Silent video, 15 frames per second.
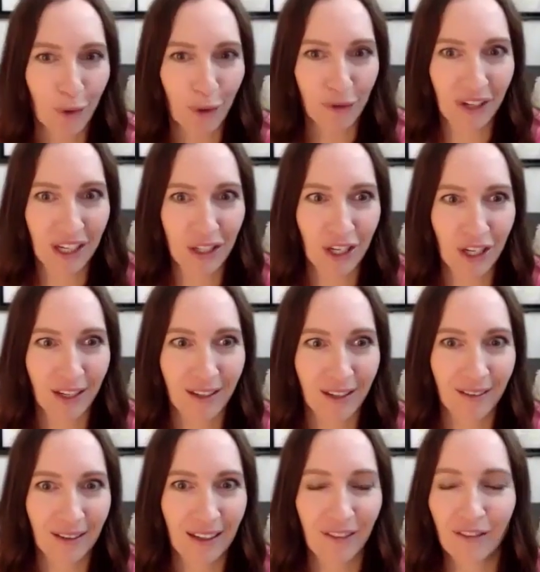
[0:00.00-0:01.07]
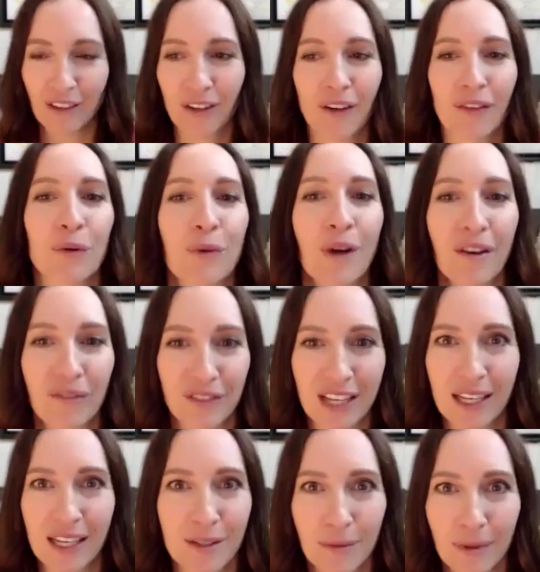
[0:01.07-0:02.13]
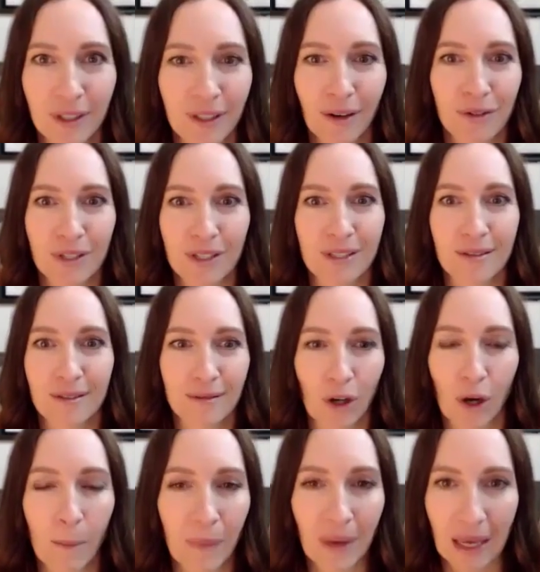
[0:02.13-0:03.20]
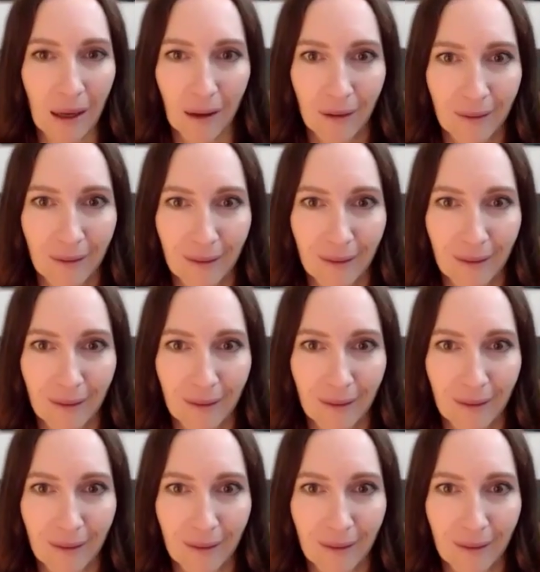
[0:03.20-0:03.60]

motivation, even on the rough days where coach is grumpy.